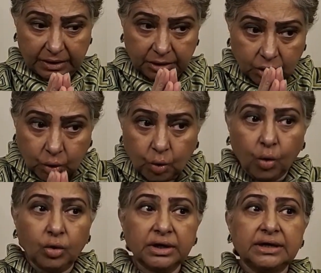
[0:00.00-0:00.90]
The
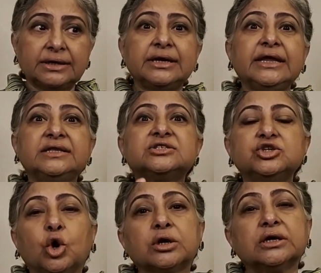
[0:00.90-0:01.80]
core needs
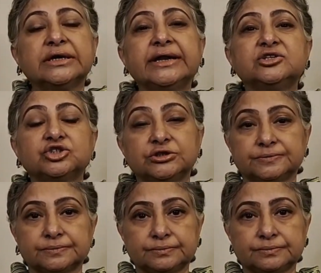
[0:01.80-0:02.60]
your attention,